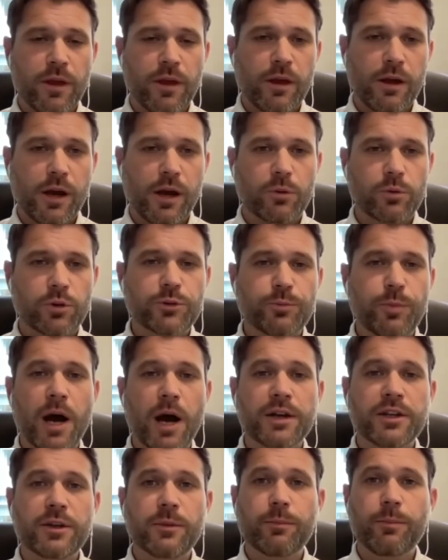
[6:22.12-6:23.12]
A
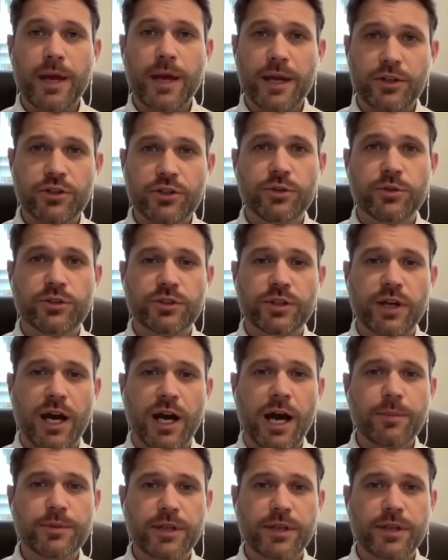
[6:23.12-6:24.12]
respondent may choose to
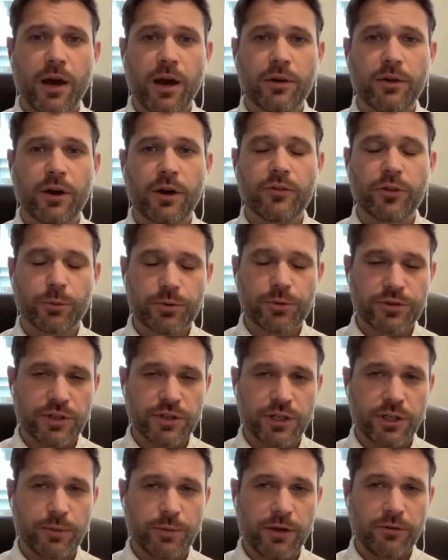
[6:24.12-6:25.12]
opt out of the
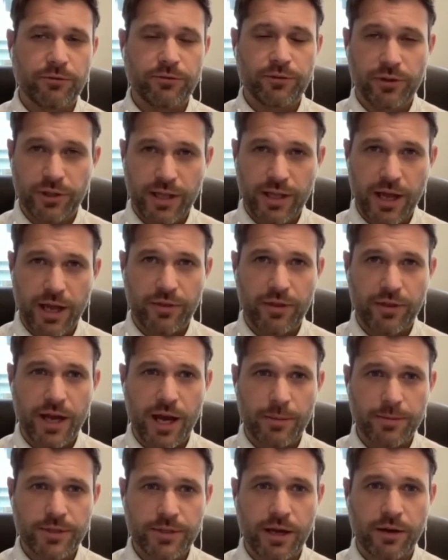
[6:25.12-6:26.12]
proceeding by filling out the
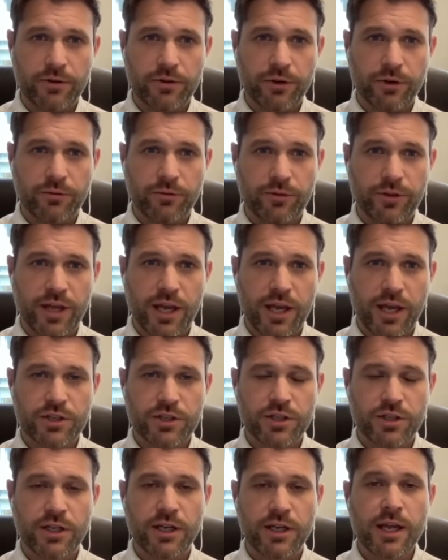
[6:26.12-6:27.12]
opt-out
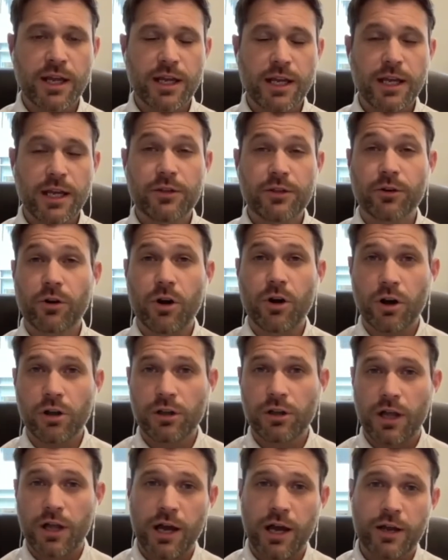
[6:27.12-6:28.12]
notification either
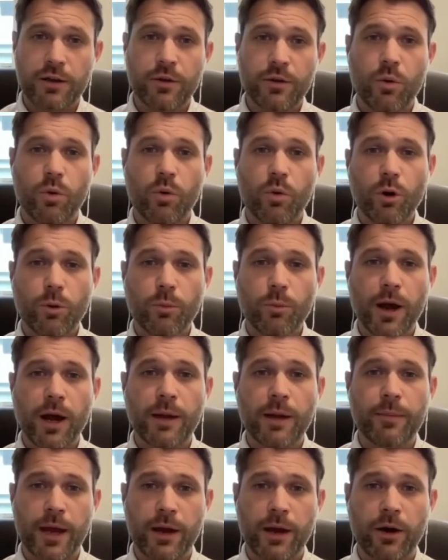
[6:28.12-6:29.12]
online or
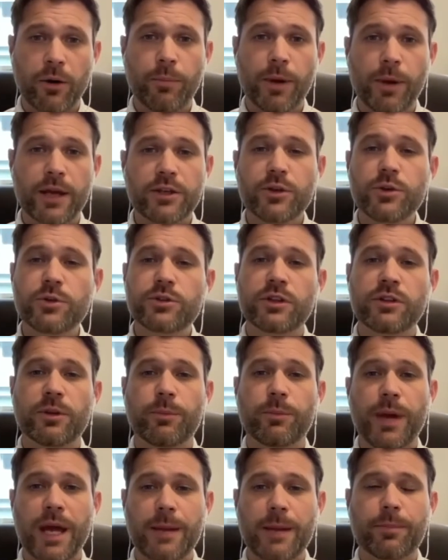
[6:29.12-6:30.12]
by mail by using the
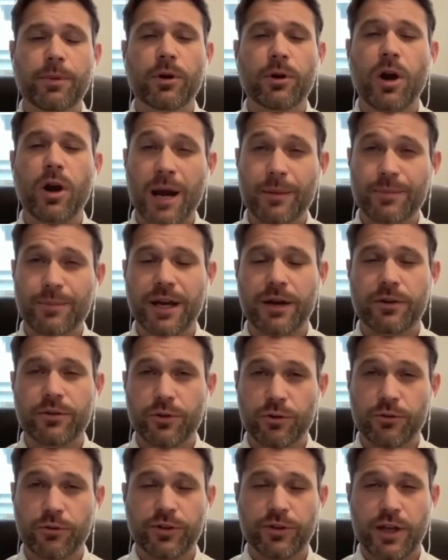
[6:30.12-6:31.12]
paper opt-out
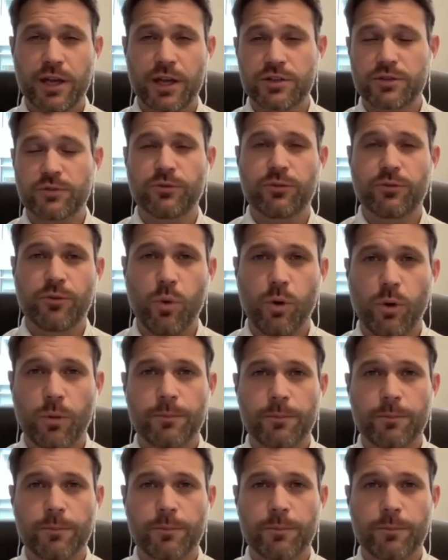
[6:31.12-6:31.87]
notification form.